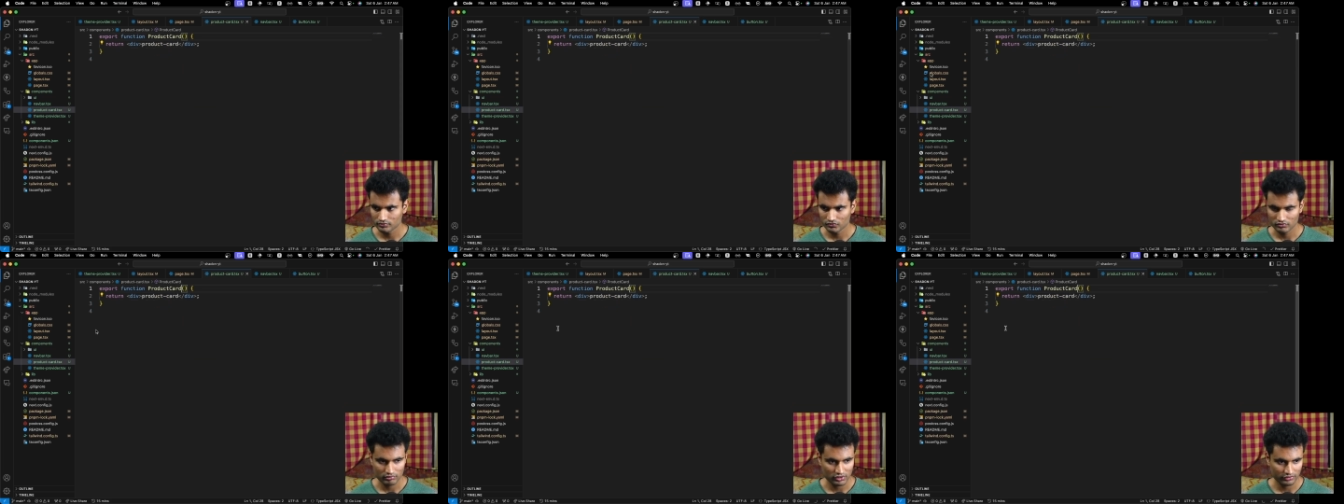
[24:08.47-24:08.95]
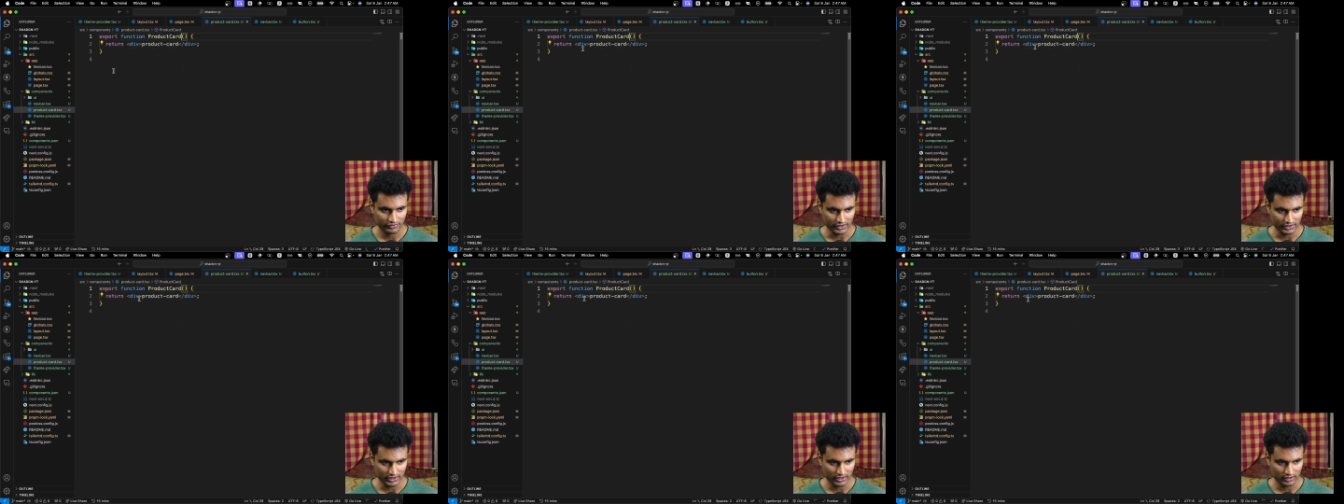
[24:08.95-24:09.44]

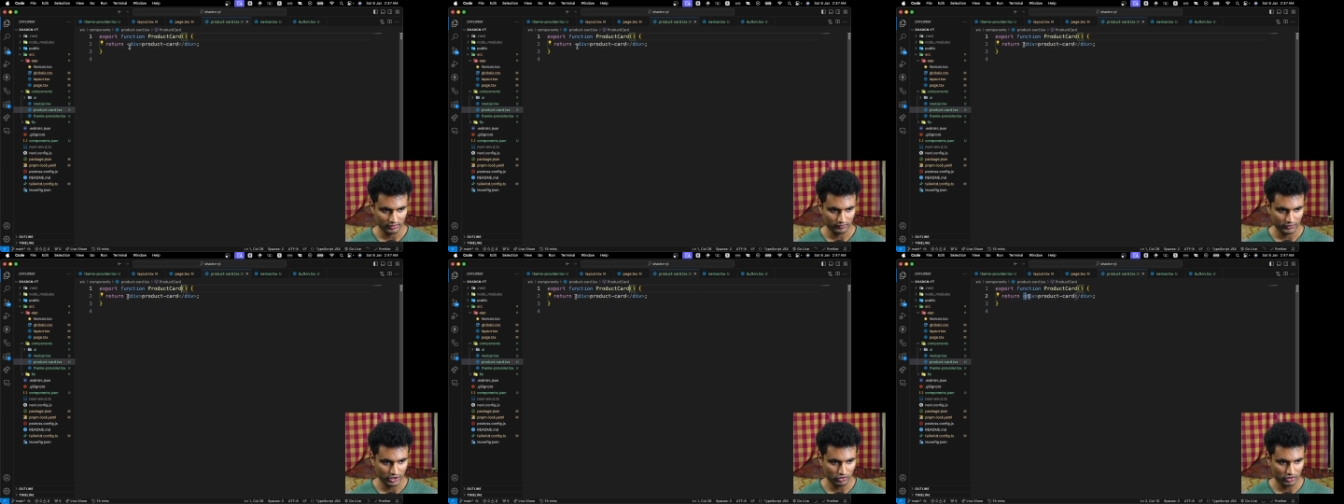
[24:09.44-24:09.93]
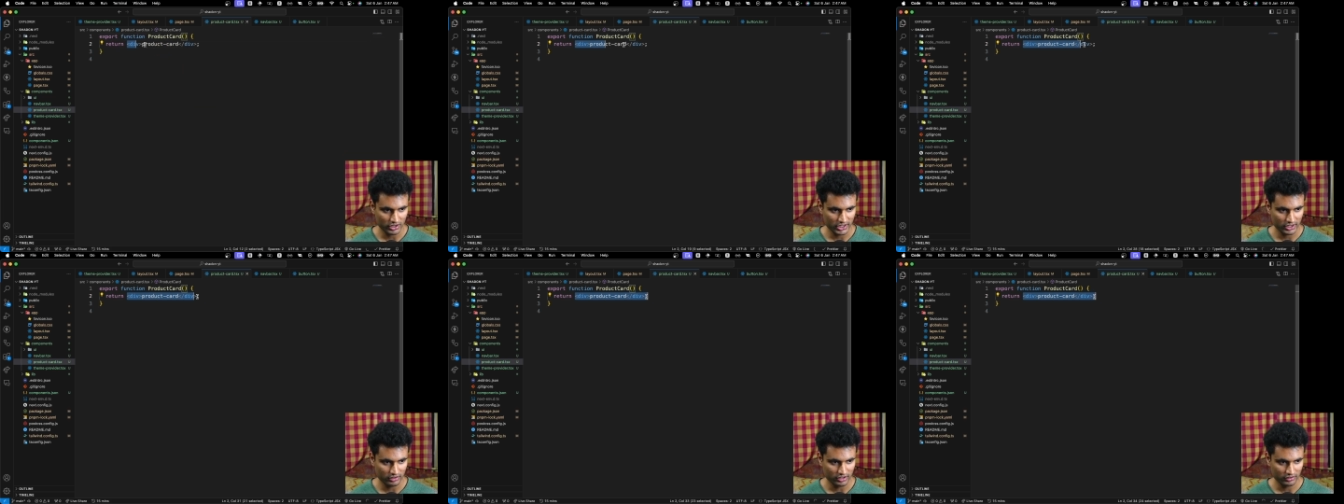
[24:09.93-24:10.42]
Perfect. And we don't
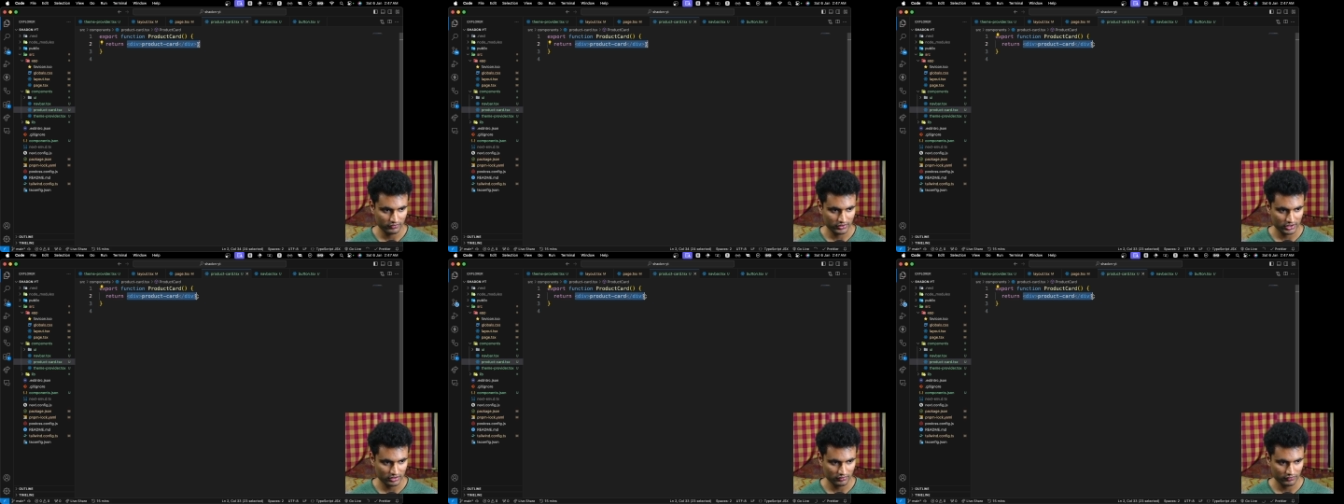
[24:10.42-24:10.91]
need div here.